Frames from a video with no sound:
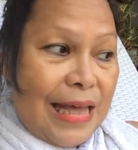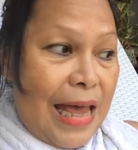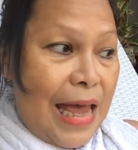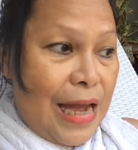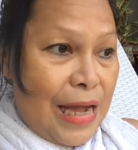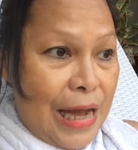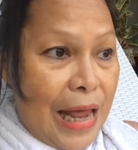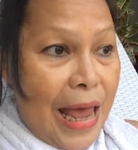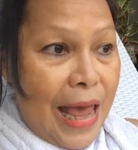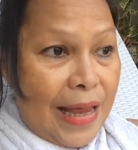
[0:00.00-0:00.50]

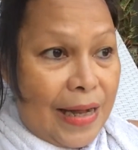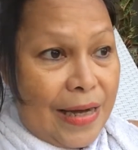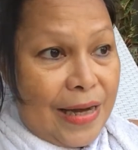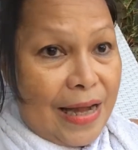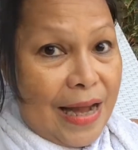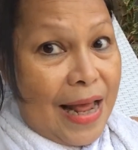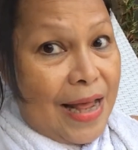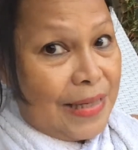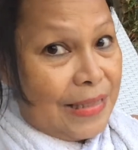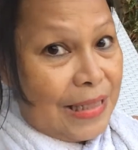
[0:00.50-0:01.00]
and had a
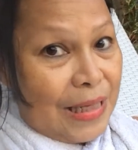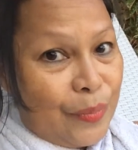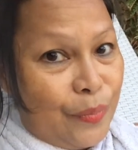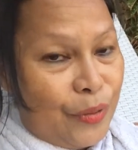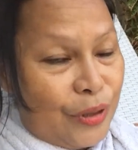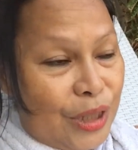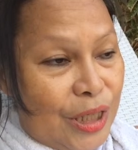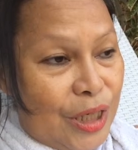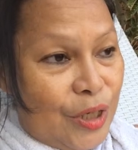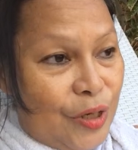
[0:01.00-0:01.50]
nice
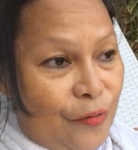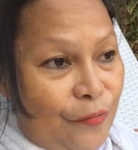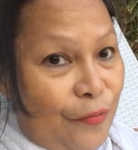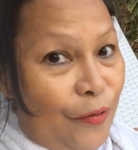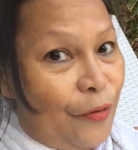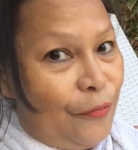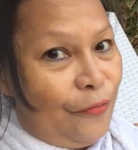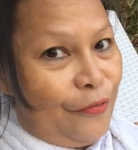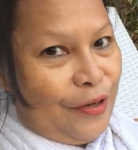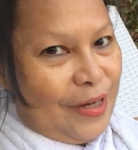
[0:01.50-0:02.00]
cappuccino
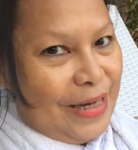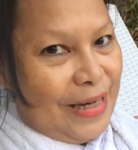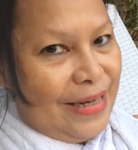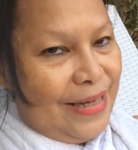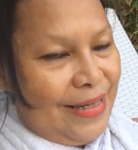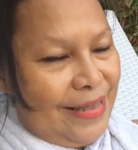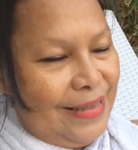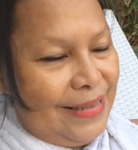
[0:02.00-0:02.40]
for free.